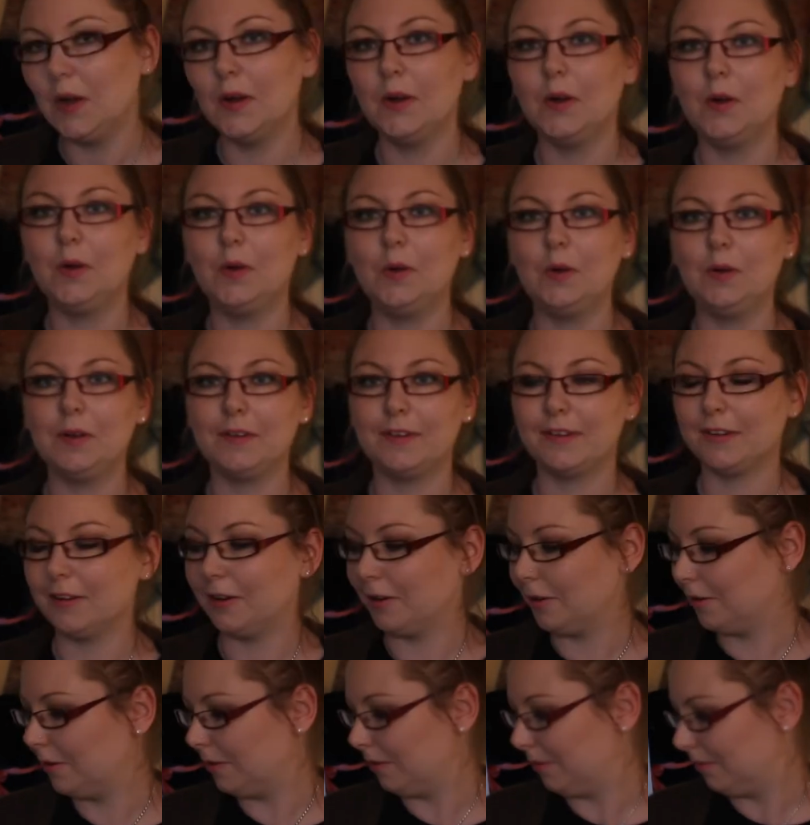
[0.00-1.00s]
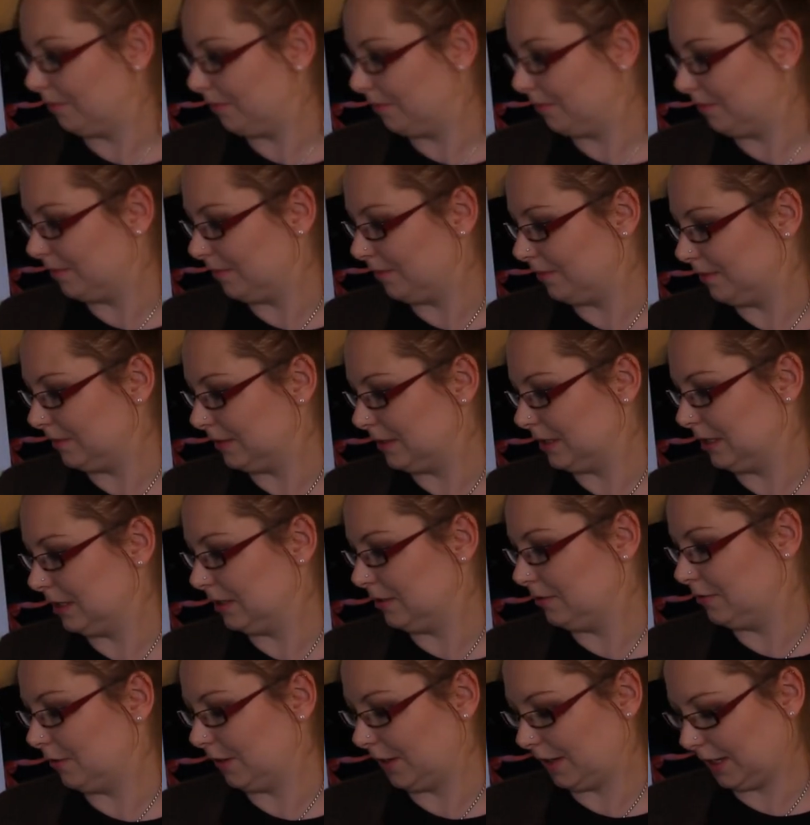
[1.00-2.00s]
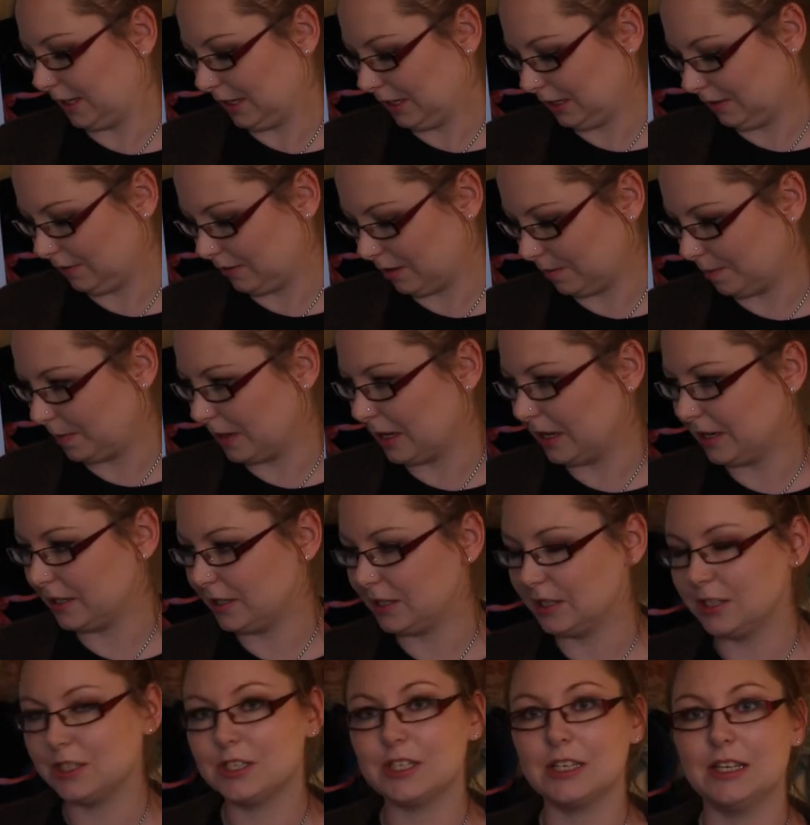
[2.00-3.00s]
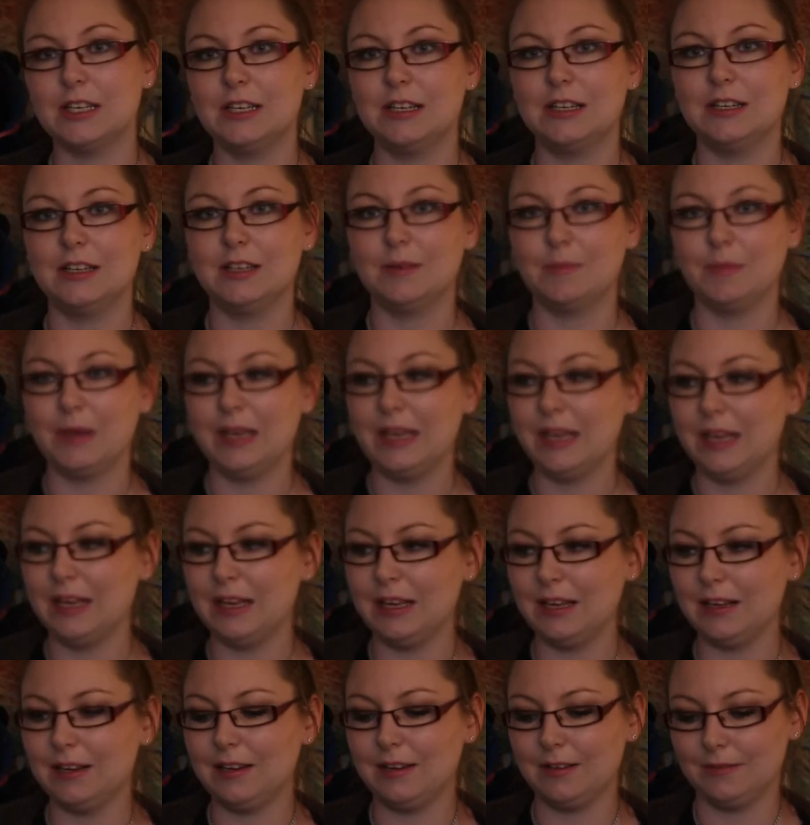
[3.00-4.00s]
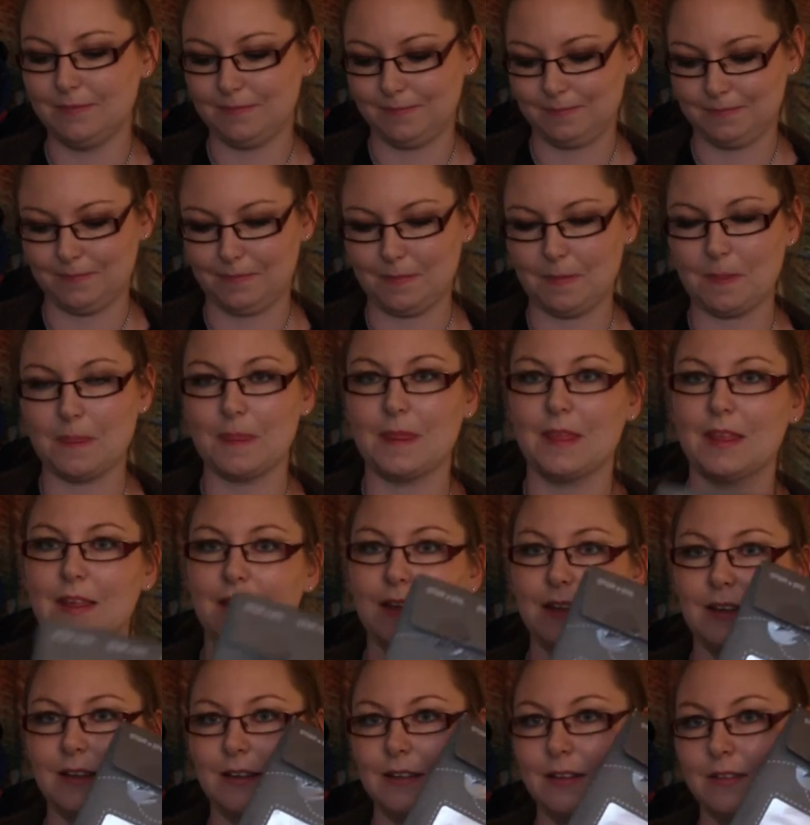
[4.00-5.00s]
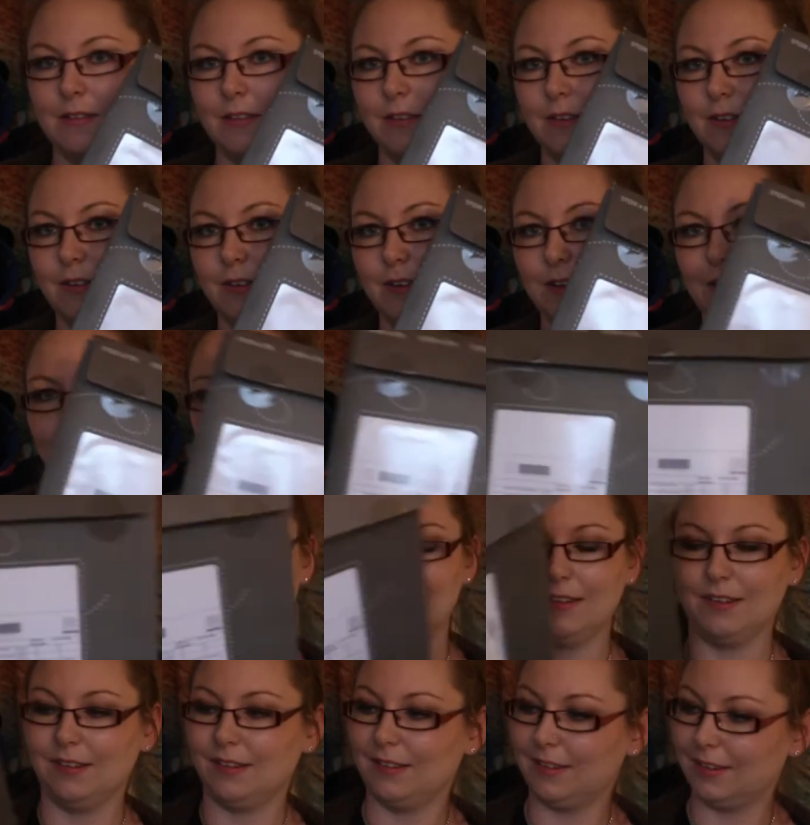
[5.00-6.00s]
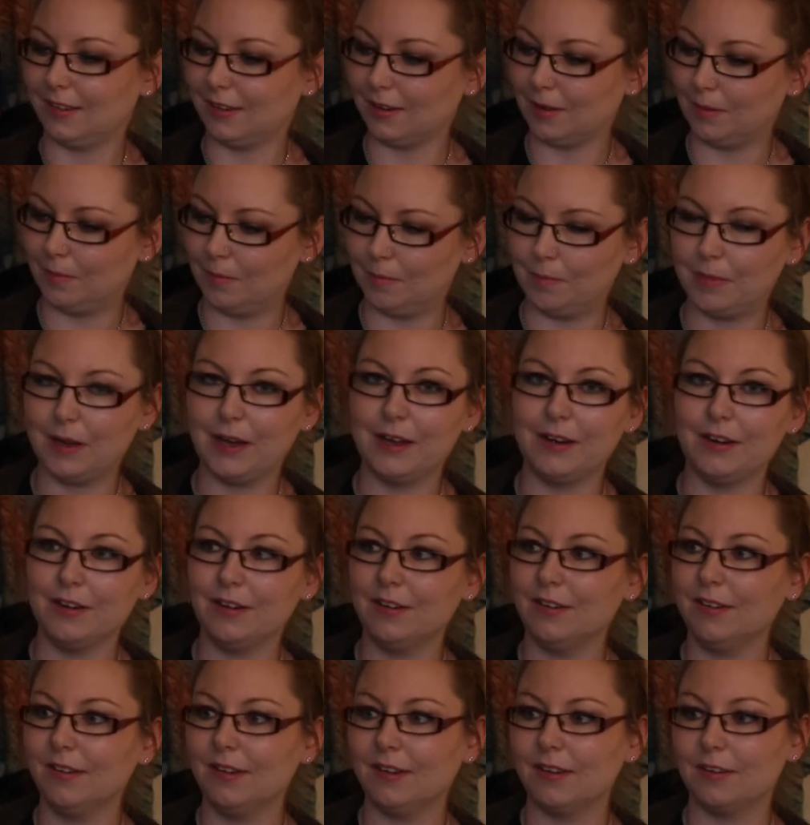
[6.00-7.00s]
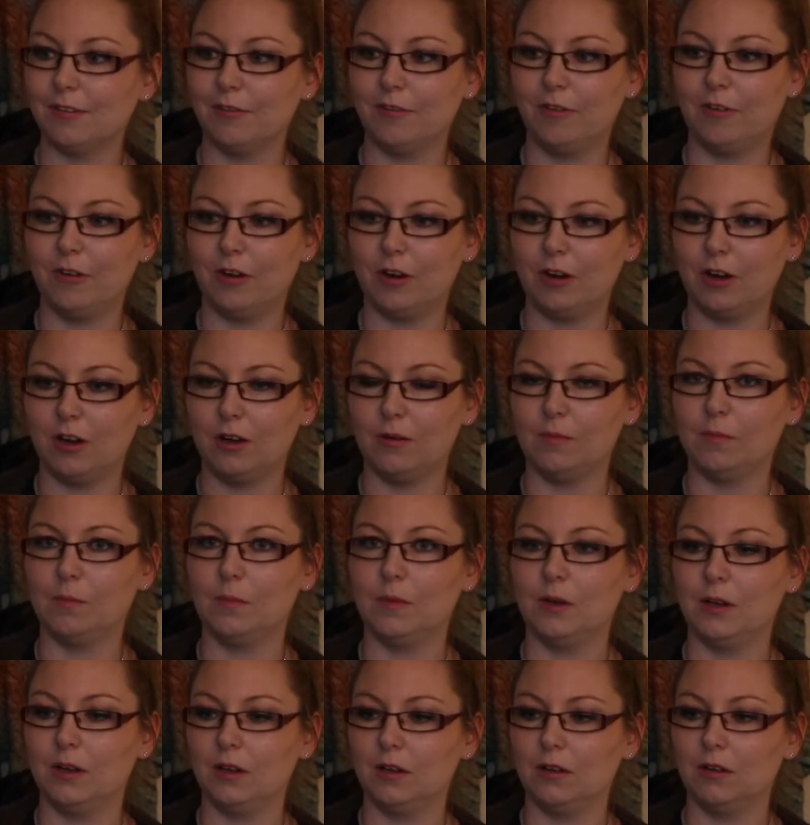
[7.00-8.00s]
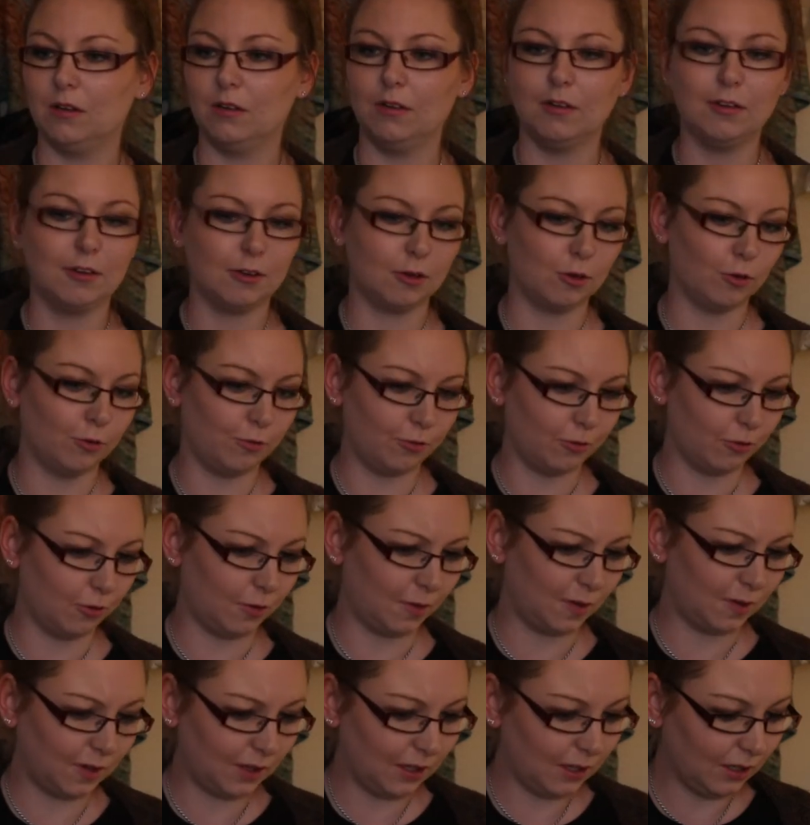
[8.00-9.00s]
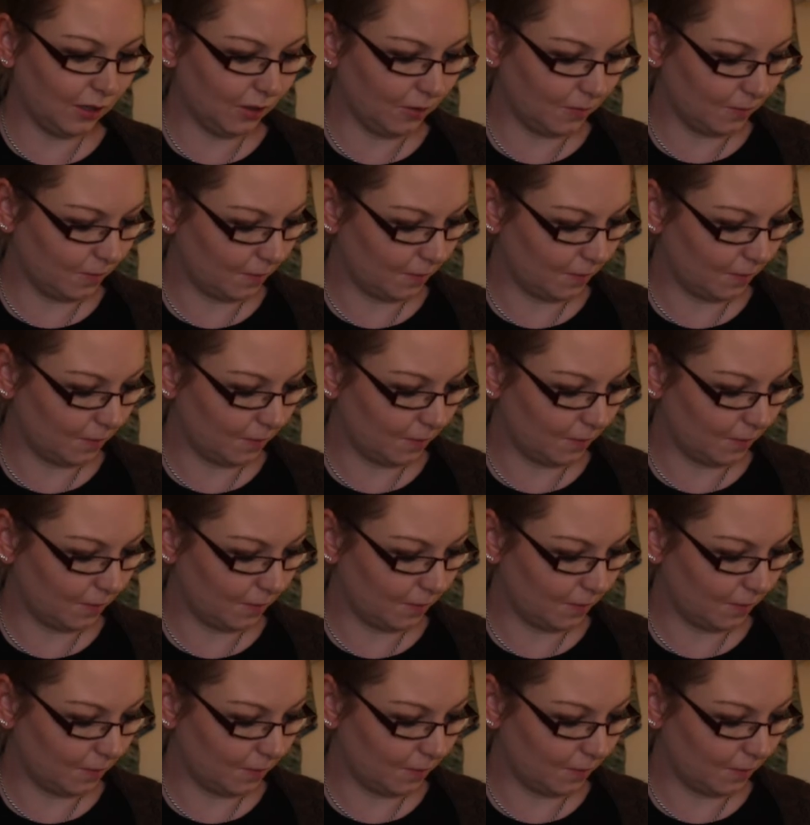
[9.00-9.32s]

also did receive a package in the mail. This is some patterns from Stoff och Stil,